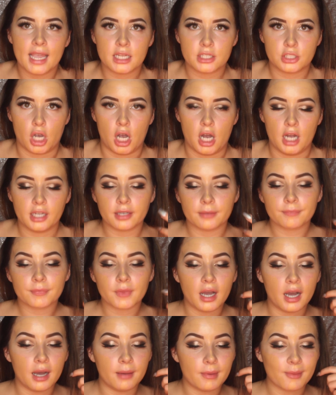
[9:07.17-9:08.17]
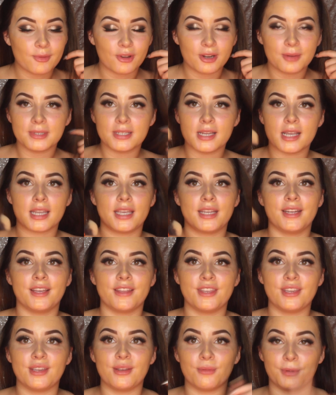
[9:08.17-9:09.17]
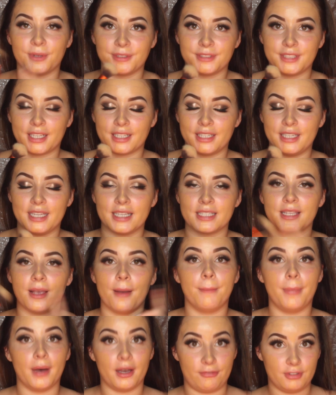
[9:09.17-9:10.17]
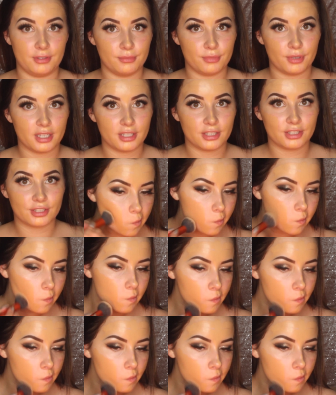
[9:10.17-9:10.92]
talk. I'm going to be taking the Real Techniques buffing brush.